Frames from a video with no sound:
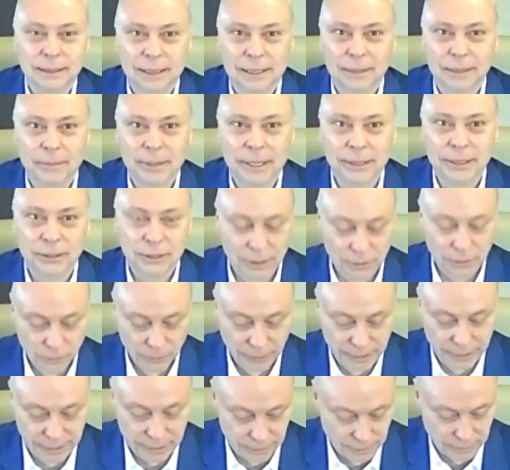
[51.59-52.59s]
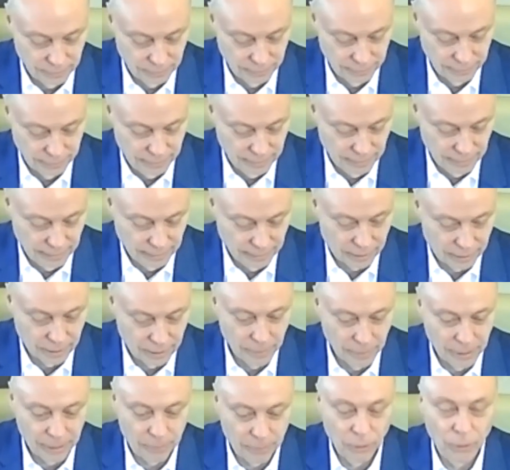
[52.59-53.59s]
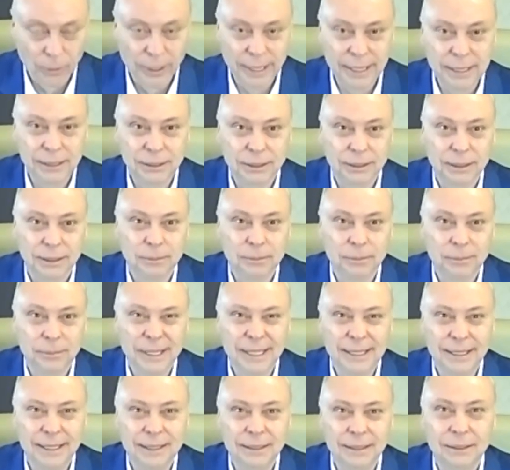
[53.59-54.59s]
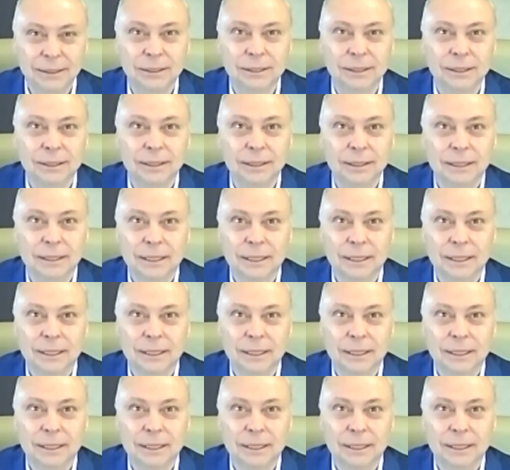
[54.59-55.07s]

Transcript: I mentioned recently that commemoration means